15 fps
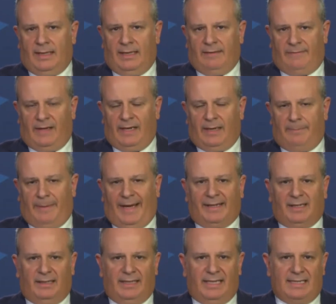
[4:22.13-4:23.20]
He fell in
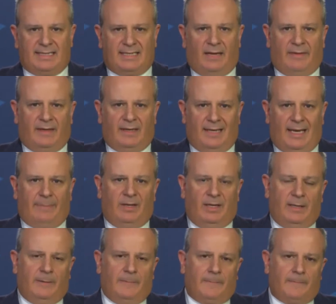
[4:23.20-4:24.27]
battle in southern
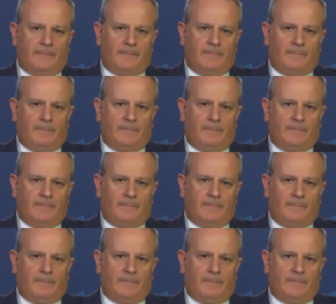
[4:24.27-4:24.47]
Lebanon.